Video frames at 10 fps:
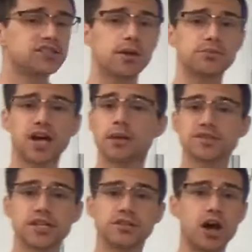
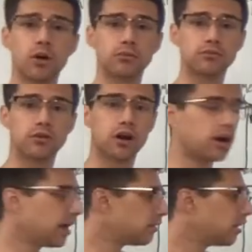sometimes they don't, all
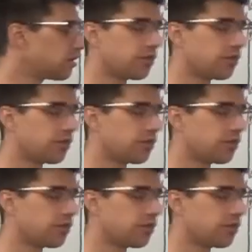right?